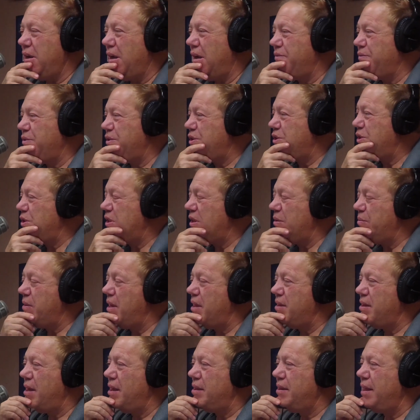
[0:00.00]
offered to them, and I
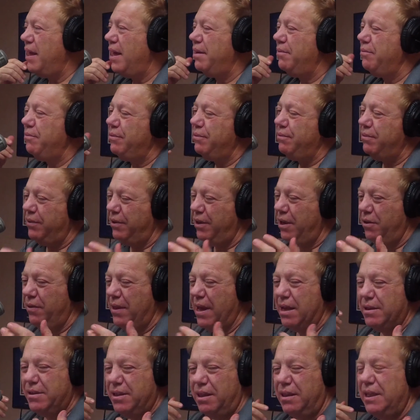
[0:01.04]
thought that
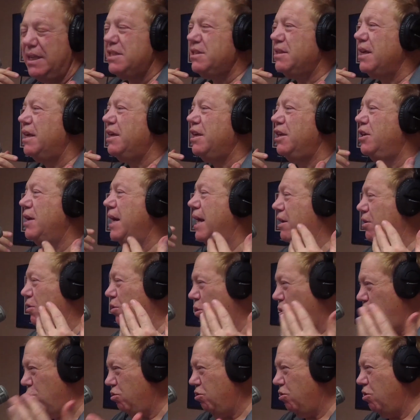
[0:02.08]
that's the least I could do. I had an
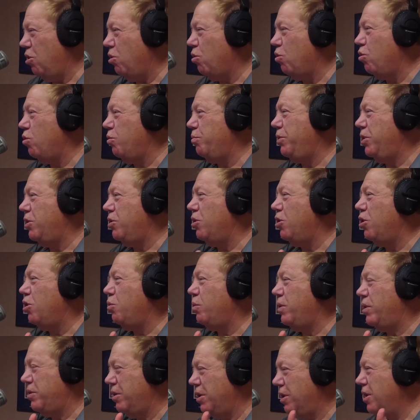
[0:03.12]
older home,
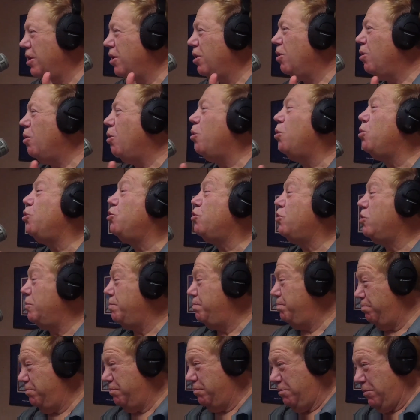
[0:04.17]
with older
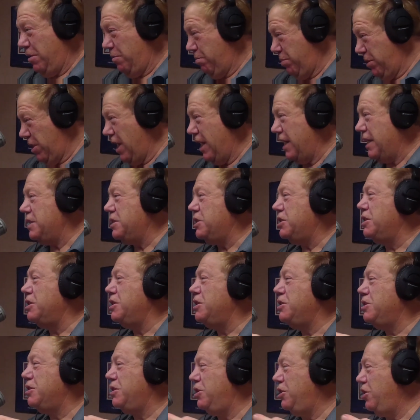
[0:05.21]

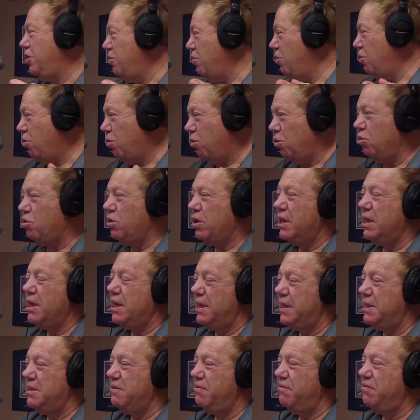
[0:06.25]
appliances and older
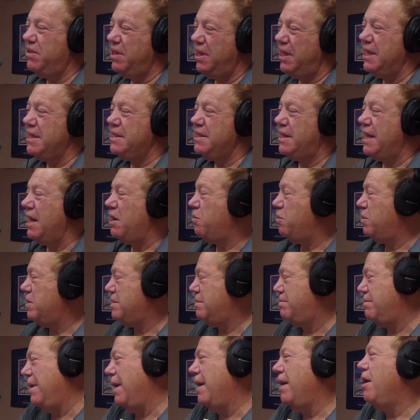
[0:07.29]
kinds of things, and that
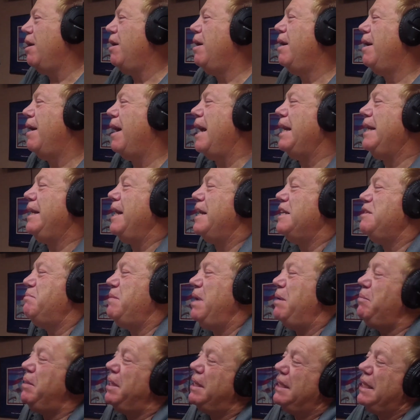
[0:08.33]
was, I guess,
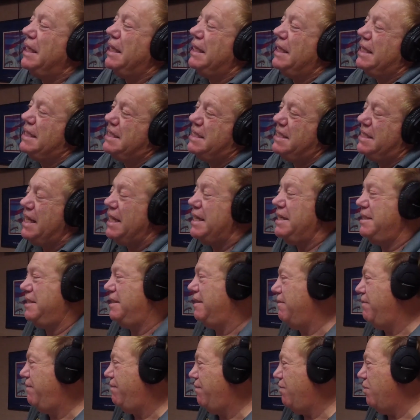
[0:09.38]
maybe a little
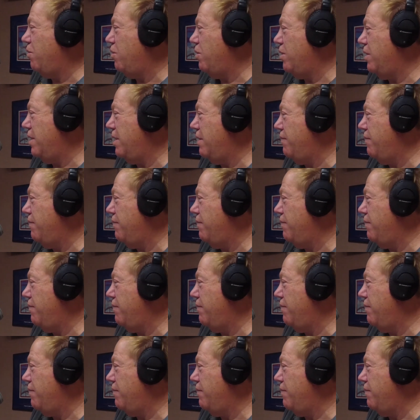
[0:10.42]
incentive for